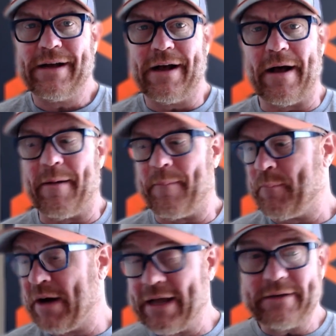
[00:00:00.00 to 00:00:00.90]

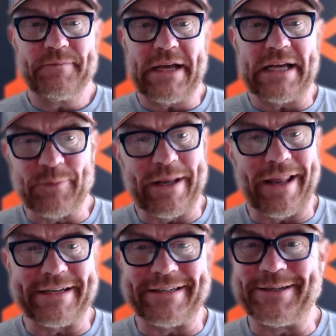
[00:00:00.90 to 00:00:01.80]
But as we
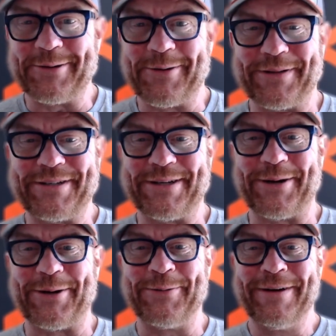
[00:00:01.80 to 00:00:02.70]
like to do on the show,